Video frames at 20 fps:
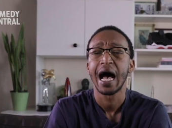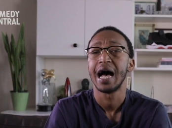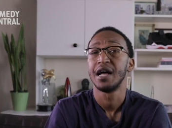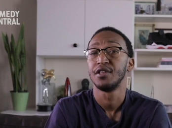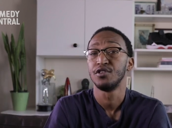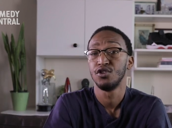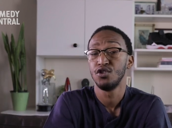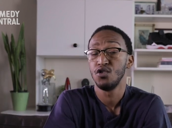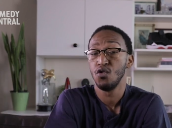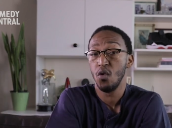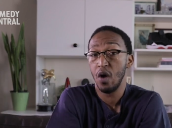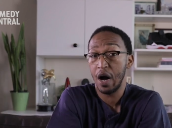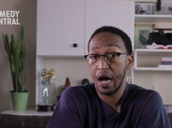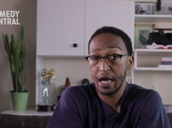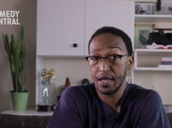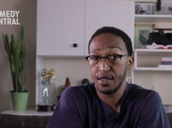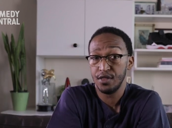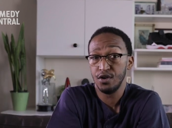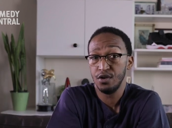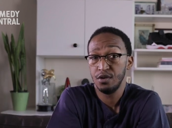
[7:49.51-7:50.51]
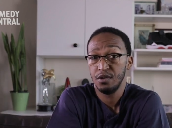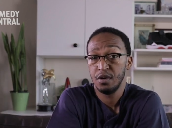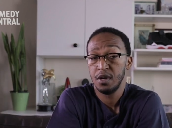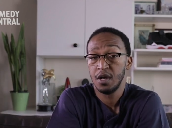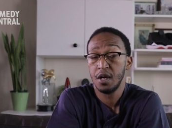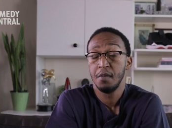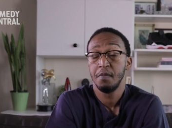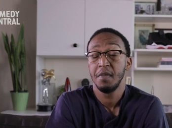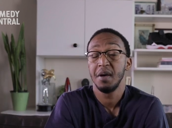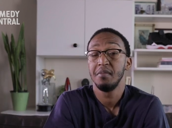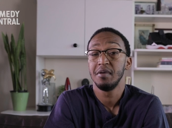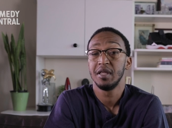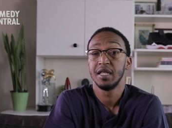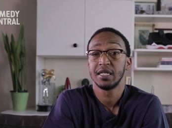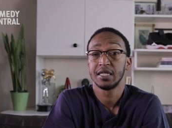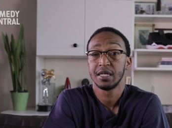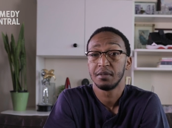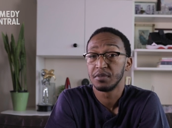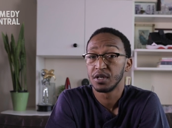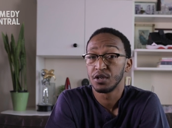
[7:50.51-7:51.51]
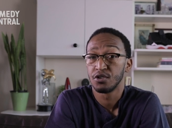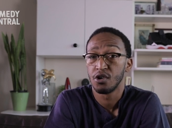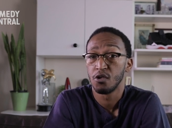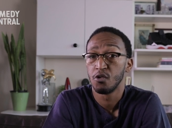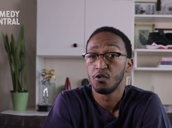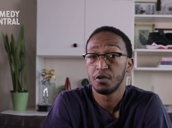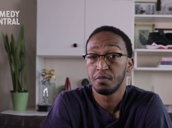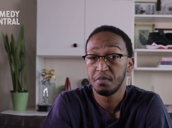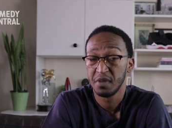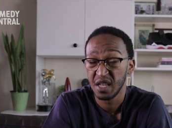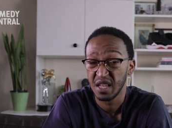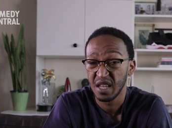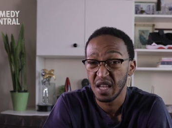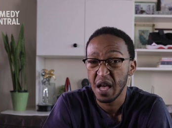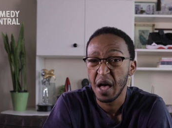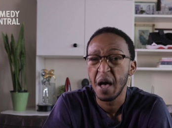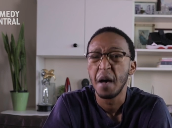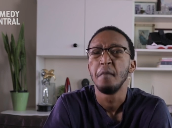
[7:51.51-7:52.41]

I don't know why though. Maybe there's something wrong with me.